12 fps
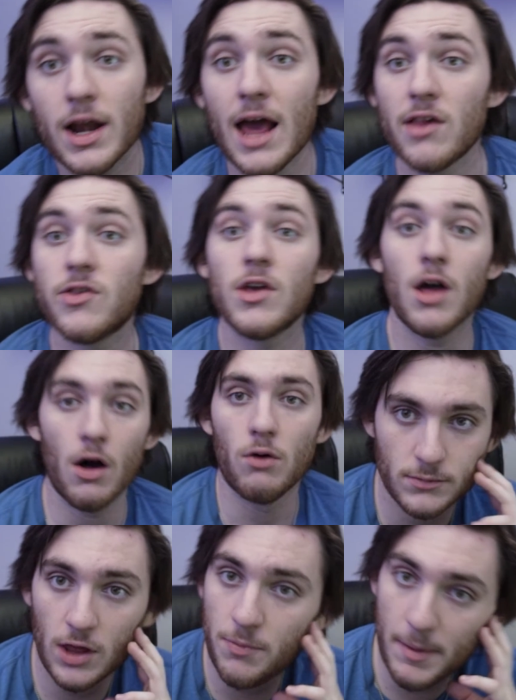has to go.
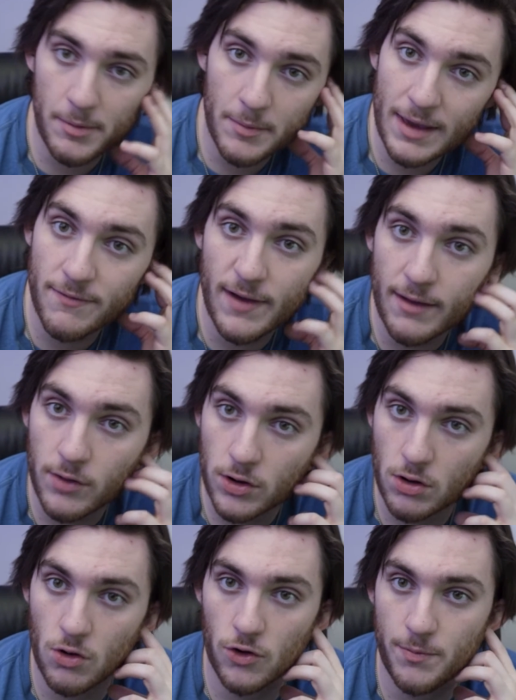These people make
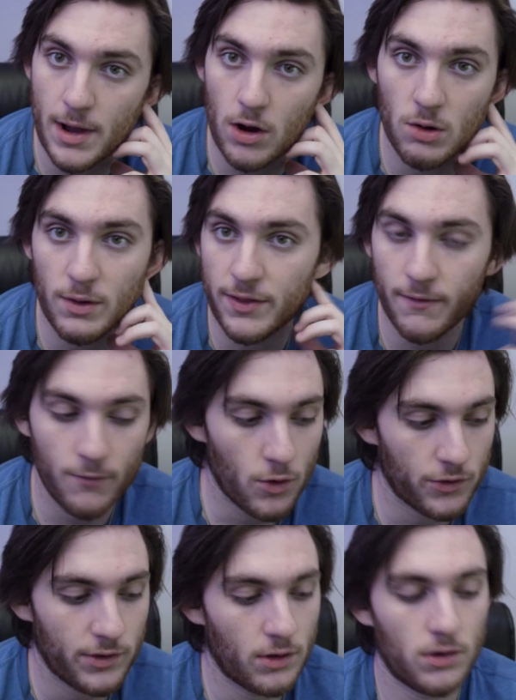500 horsepower with a
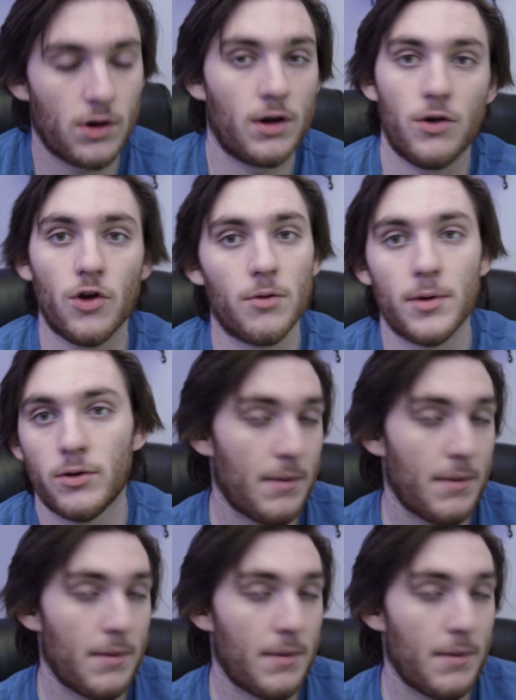4-cylinder and a turbo.